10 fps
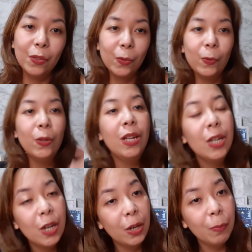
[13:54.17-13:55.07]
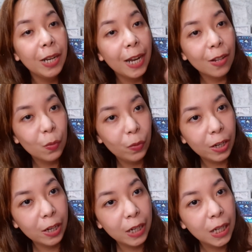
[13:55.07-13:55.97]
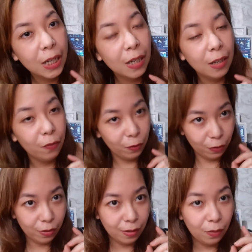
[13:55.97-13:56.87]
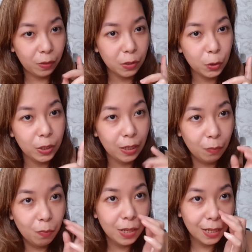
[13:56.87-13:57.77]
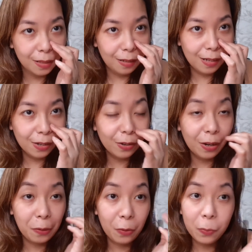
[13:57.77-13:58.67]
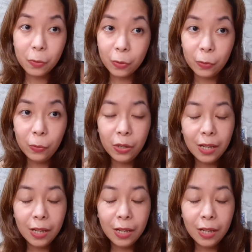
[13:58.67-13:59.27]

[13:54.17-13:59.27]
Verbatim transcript: So, on my next vlog, if you're still watching me until here, I hope so.